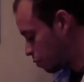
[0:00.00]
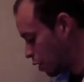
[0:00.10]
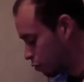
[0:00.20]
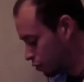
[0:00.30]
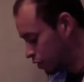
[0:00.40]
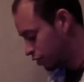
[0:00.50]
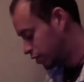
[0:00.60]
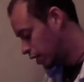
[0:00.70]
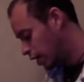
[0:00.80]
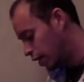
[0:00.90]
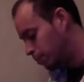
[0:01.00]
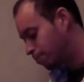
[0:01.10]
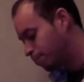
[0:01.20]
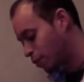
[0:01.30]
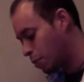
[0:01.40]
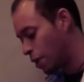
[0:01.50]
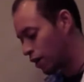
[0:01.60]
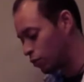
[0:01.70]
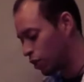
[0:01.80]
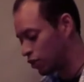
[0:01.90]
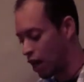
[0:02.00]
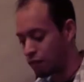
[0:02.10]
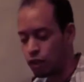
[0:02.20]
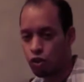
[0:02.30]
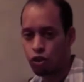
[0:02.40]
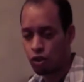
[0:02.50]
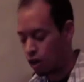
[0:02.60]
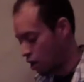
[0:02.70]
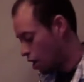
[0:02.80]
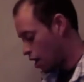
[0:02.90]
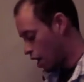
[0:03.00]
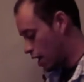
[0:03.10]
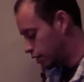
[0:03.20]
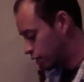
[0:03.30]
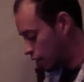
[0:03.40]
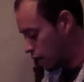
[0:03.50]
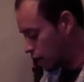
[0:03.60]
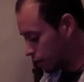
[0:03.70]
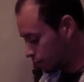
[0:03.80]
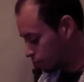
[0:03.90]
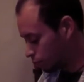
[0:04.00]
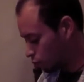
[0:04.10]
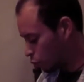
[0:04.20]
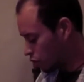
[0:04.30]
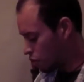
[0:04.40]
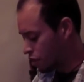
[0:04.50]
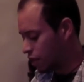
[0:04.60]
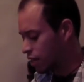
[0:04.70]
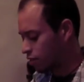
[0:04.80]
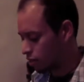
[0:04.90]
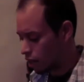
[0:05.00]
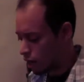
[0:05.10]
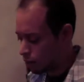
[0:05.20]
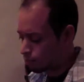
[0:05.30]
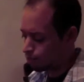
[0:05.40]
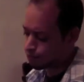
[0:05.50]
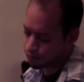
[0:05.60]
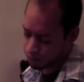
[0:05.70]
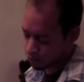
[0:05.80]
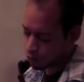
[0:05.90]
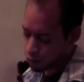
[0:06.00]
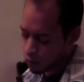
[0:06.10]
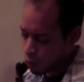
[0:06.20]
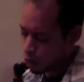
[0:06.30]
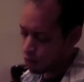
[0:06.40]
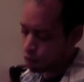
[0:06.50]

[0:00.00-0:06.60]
Powerfist Impact Wrench, 1/2 inch. And one other thing is, when I